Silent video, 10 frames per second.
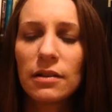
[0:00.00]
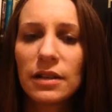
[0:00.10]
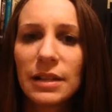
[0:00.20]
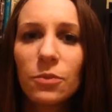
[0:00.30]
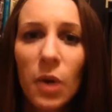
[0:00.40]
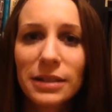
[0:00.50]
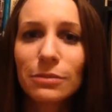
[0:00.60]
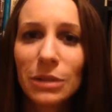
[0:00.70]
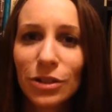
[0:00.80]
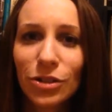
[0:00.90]
he wants
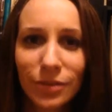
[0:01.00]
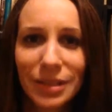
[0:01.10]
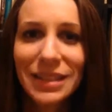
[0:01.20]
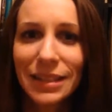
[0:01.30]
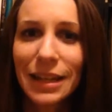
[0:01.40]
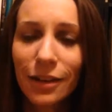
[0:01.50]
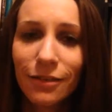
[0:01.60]
me to, to see it